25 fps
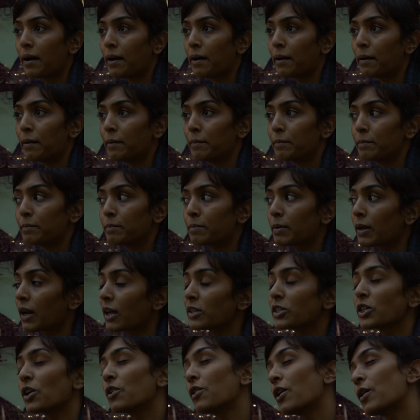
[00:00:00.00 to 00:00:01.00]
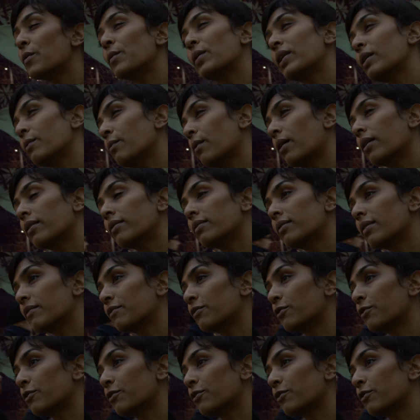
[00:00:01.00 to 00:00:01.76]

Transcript: But I don't know anyone,